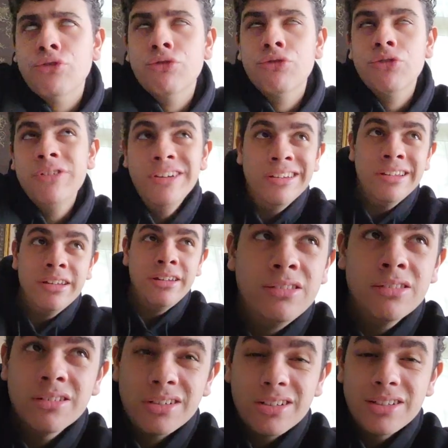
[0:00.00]
really
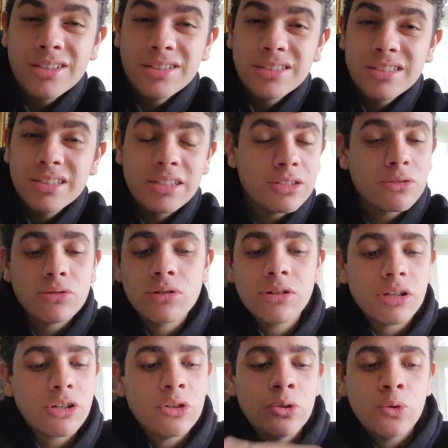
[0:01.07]
not good at all, like you